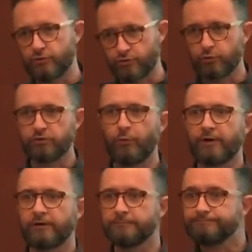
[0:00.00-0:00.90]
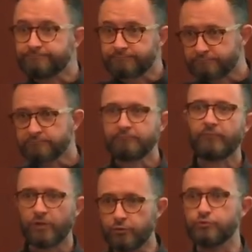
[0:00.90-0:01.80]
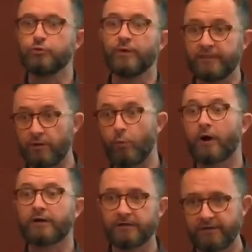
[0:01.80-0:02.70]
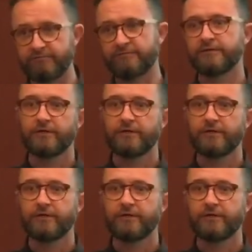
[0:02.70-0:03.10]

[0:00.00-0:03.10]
or social worker who's doing the work of